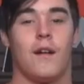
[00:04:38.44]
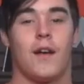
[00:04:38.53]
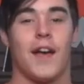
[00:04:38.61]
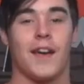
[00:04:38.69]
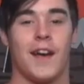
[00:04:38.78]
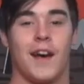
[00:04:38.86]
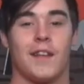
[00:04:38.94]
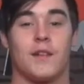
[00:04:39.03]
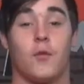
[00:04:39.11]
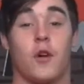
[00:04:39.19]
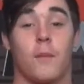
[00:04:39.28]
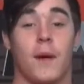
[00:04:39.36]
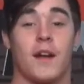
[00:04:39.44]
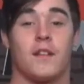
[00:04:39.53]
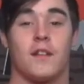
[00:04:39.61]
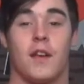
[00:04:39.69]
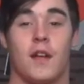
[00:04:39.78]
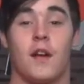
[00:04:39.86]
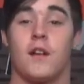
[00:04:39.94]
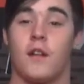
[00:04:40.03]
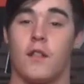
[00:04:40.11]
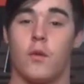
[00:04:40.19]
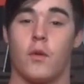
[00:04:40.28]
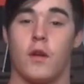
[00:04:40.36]
Hey, guys, and welcome back to yet
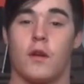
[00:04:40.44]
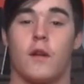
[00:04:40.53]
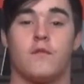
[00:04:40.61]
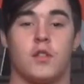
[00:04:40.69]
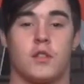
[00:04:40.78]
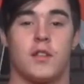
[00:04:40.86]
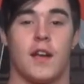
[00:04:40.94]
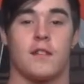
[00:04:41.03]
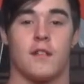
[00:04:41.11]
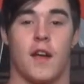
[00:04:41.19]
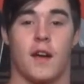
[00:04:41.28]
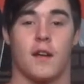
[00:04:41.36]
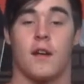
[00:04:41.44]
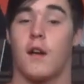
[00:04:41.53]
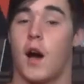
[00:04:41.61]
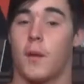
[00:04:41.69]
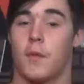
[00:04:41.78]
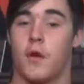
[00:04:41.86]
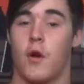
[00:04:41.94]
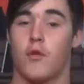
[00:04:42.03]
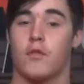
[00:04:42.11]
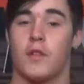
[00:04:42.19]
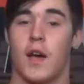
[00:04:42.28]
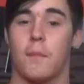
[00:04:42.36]
another week of Just Ask Zach. I'm your
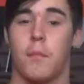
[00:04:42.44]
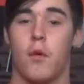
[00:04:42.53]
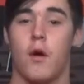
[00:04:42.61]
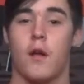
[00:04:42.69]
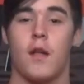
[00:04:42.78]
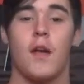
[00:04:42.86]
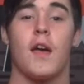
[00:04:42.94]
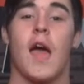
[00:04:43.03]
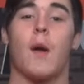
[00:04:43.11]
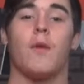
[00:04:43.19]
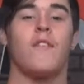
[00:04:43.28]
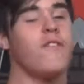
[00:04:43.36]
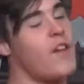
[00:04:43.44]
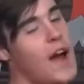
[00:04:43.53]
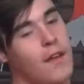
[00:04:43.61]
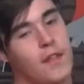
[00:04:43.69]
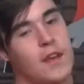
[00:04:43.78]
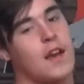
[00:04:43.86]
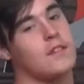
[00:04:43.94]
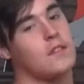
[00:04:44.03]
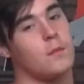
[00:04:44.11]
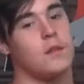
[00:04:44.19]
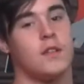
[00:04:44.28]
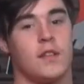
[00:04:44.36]
host, Zach Boyd, and we finally got
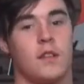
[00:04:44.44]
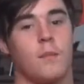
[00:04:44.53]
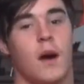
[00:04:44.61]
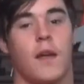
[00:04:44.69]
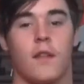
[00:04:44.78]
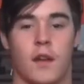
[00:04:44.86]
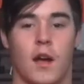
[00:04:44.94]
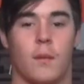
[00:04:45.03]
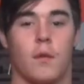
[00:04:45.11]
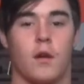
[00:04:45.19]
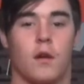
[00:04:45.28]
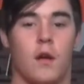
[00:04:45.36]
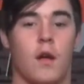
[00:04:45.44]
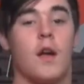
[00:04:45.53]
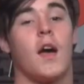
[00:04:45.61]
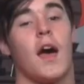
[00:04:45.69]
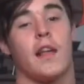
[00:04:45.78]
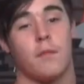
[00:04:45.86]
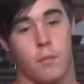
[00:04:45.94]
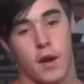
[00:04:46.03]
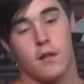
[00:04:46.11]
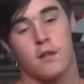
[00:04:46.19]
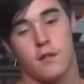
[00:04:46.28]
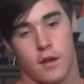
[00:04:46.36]
someone decent behind the camera as
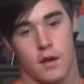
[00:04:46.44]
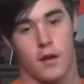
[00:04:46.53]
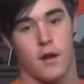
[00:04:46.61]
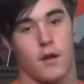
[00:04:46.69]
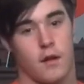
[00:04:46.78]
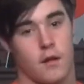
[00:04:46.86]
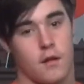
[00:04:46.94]
Braden Skinner.